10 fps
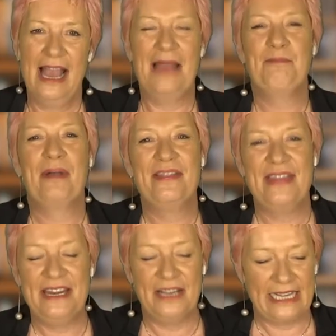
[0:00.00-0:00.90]
And by
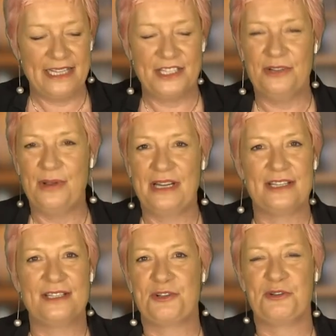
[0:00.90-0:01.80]
then, I guess you
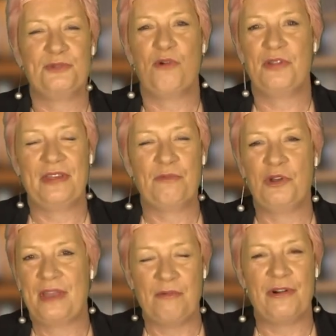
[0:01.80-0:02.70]
understood what they
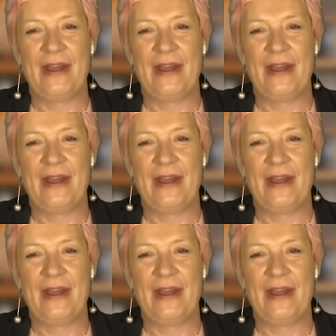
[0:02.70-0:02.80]
were